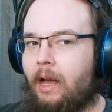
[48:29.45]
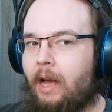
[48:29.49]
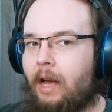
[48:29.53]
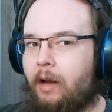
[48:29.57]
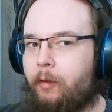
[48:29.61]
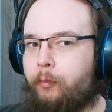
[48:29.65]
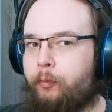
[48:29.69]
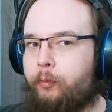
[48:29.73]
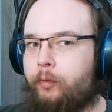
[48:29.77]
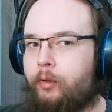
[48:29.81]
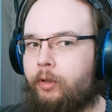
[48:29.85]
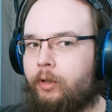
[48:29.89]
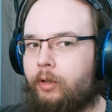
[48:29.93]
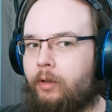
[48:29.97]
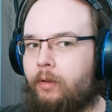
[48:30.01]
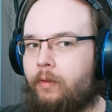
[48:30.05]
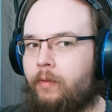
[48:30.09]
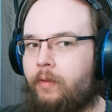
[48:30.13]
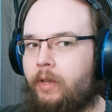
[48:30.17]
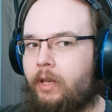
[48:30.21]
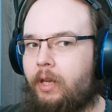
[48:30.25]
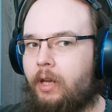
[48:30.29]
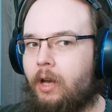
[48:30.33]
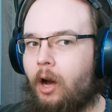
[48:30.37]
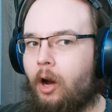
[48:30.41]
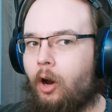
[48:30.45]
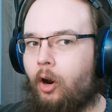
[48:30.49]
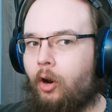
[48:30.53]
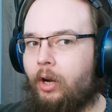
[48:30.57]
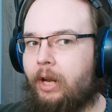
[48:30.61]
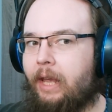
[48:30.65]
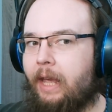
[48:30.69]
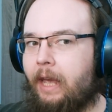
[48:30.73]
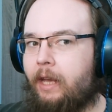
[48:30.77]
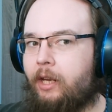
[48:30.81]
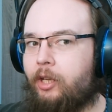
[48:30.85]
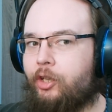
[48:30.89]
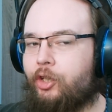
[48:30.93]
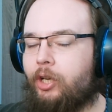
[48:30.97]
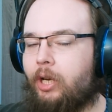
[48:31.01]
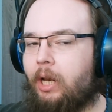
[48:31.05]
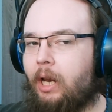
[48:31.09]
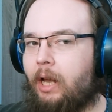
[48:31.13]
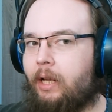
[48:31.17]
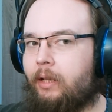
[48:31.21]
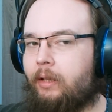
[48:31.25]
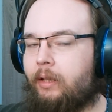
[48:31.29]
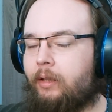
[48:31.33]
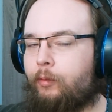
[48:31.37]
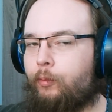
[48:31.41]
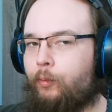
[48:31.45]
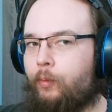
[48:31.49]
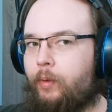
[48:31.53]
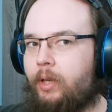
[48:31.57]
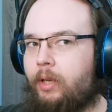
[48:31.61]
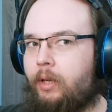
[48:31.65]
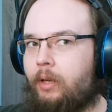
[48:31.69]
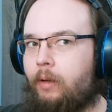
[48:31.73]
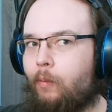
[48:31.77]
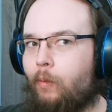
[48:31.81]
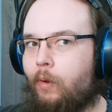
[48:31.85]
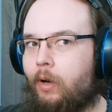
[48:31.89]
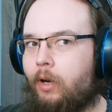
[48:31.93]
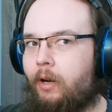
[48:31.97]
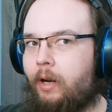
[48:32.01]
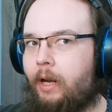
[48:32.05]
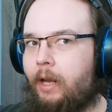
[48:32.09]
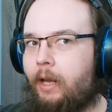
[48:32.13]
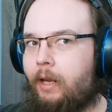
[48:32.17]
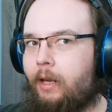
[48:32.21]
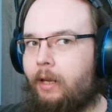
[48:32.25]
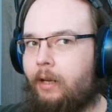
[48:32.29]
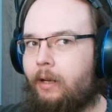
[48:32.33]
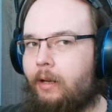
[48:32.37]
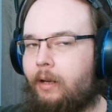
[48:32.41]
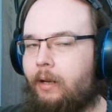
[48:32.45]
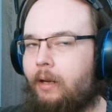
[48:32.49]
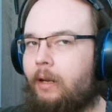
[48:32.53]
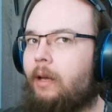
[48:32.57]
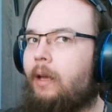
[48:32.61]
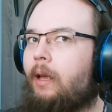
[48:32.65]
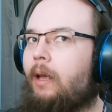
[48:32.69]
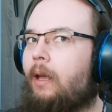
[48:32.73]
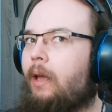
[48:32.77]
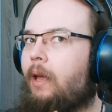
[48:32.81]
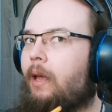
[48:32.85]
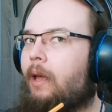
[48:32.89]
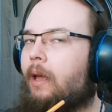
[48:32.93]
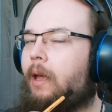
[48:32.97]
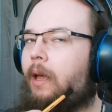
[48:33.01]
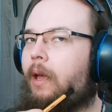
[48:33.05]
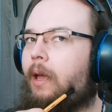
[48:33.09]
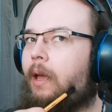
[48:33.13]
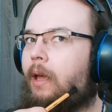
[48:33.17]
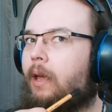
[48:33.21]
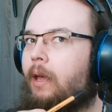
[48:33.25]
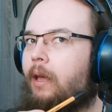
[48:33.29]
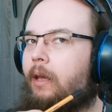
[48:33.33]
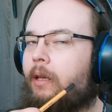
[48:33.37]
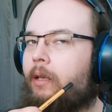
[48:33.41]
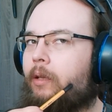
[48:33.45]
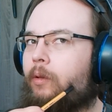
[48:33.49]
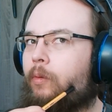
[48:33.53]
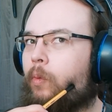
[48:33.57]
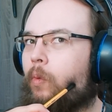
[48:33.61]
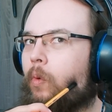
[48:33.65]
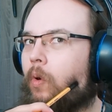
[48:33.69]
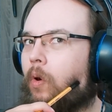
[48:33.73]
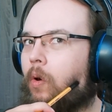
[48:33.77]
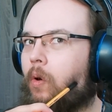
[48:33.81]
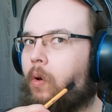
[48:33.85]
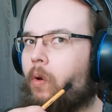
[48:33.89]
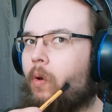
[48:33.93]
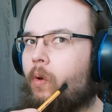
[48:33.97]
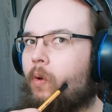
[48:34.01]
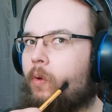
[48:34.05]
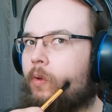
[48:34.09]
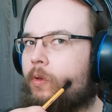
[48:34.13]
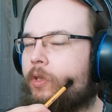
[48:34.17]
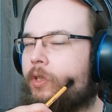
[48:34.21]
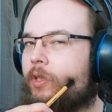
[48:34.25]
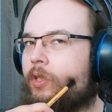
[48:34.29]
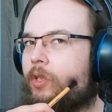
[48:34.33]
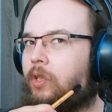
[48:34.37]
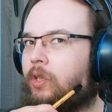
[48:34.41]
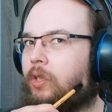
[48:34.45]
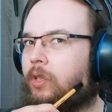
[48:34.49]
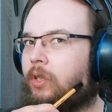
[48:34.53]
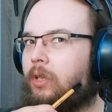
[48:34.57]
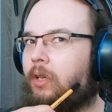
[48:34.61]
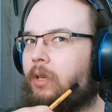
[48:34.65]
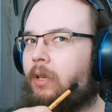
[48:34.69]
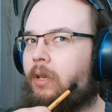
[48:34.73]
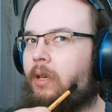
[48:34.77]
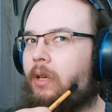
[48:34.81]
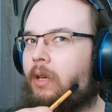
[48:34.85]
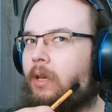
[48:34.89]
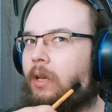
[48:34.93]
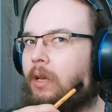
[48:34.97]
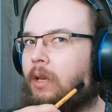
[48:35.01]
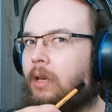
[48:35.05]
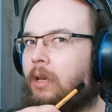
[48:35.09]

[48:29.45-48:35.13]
after the ArcheAge clan that we were in it was